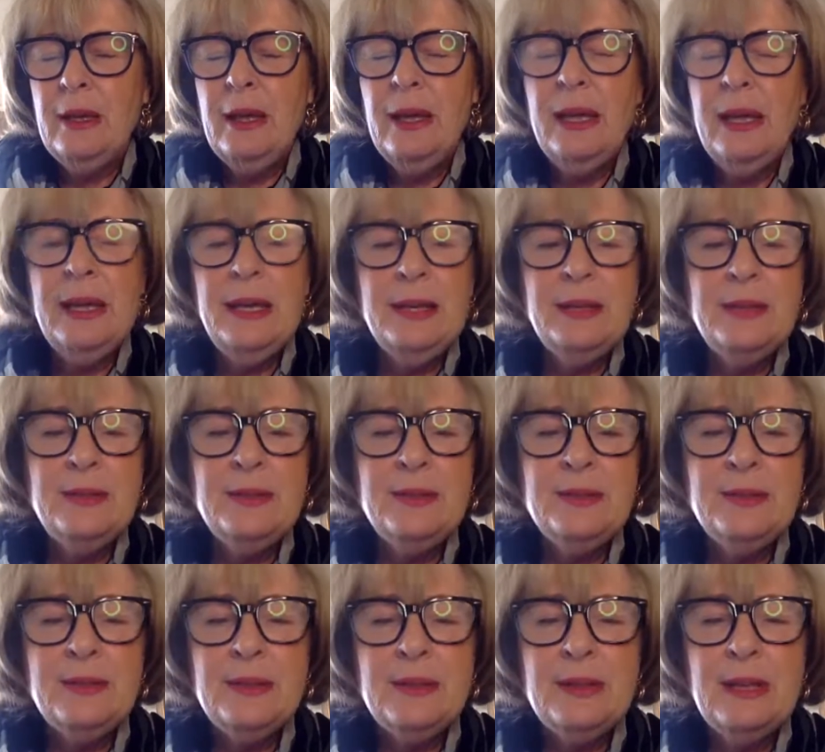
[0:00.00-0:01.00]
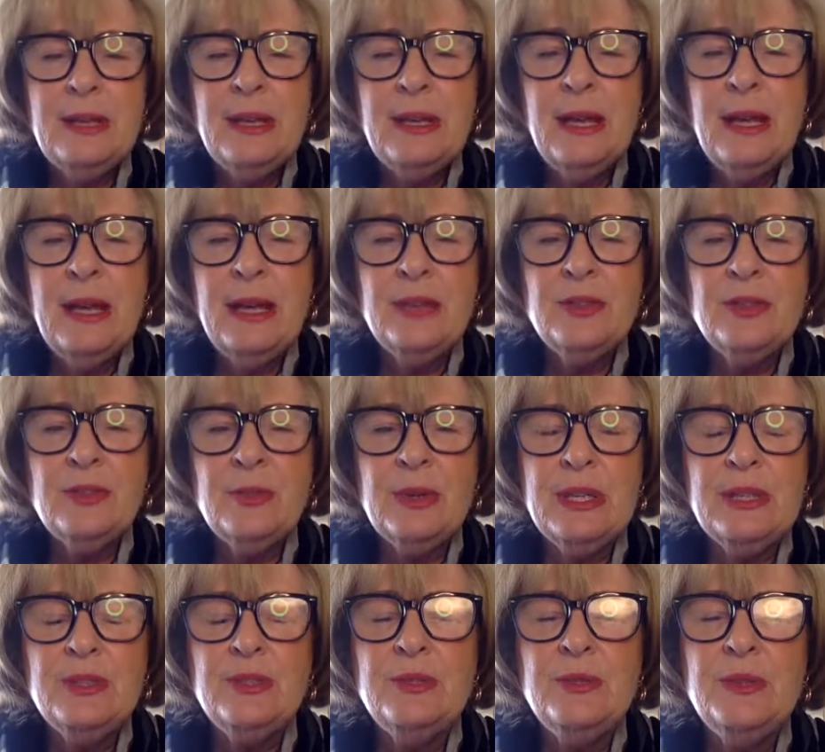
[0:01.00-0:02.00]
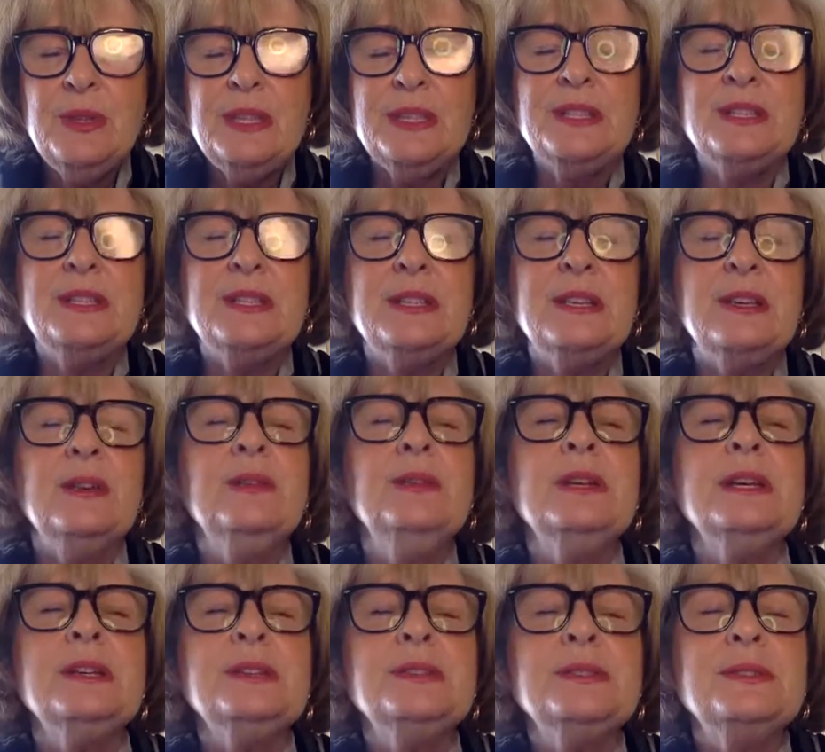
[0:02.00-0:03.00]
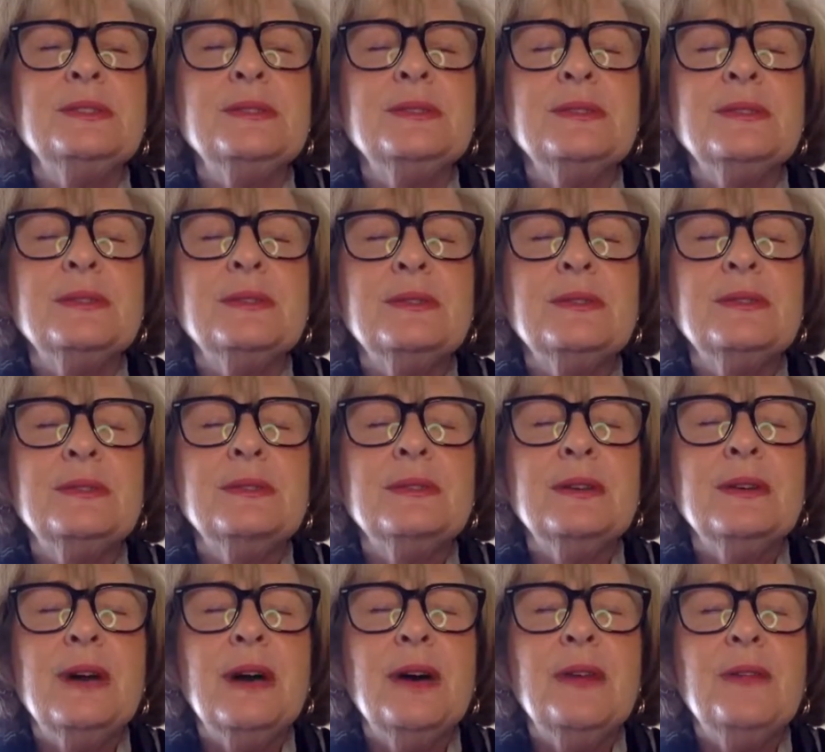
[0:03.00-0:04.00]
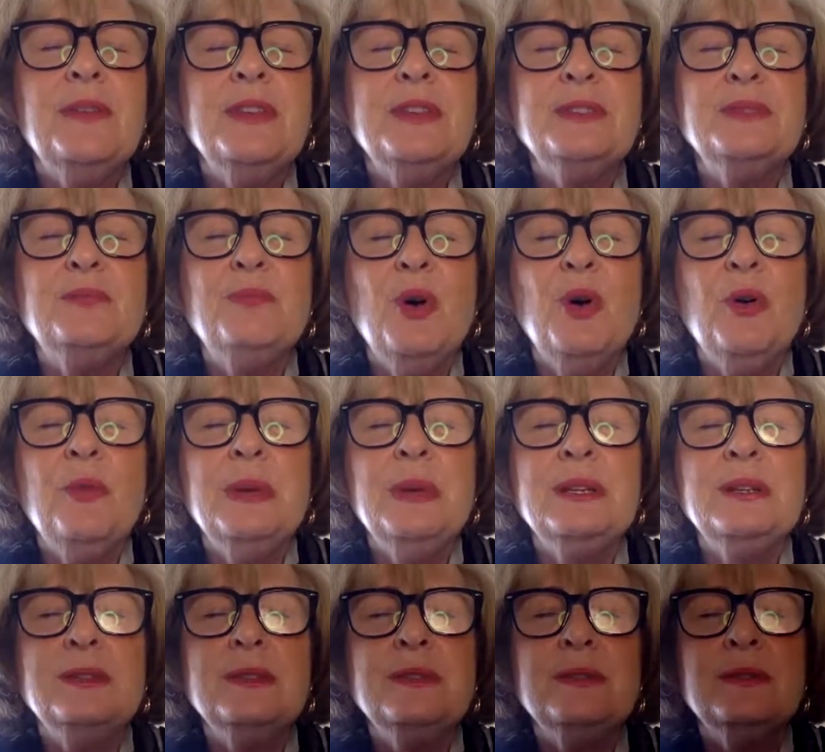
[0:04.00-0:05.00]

and enter into this stillness of this moment.